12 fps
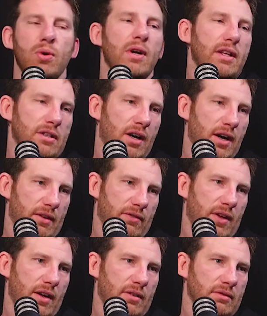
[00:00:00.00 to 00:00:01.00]
will get tired of
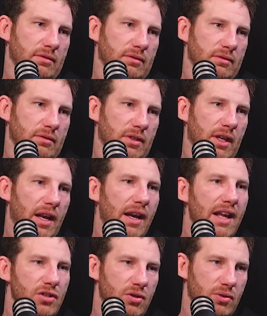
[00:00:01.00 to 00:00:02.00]
that mm.
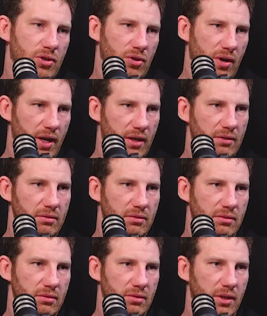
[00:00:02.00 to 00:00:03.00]
unless you enjoy it.
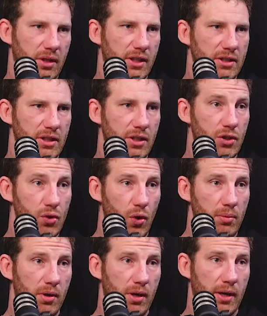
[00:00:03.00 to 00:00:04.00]
Yeah. And it's the
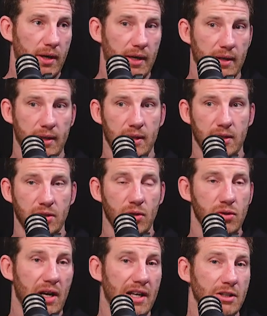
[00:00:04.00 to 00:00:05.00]
enjoyment and the, and the,
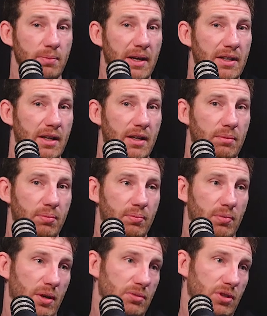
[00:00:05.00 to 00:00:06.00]
social aspect that
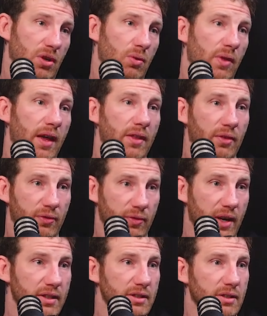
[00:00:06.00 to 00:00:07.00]
comes along with that, and the
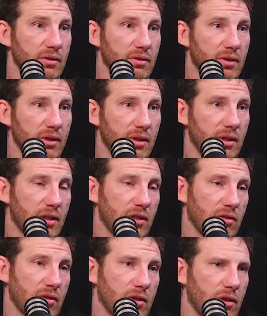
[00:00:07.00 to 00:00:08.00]
friends and the, and the
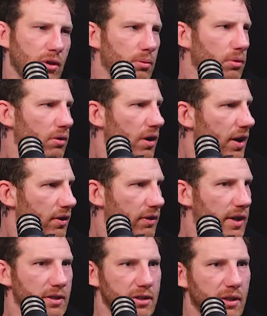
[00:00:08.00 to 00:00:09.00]

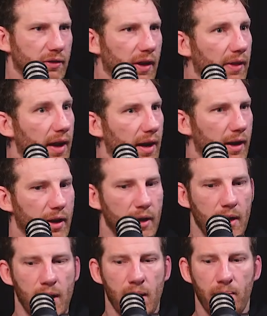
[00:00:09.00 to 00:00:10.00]
camaraderie and mm. stuff like that.
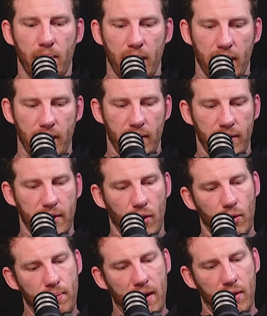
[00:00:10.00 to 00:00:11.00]
But the
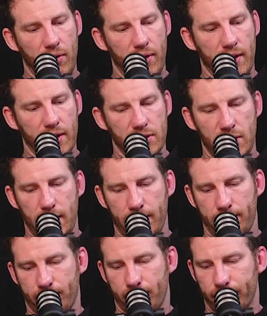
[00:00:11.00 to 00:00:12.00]
whole belt thing is like,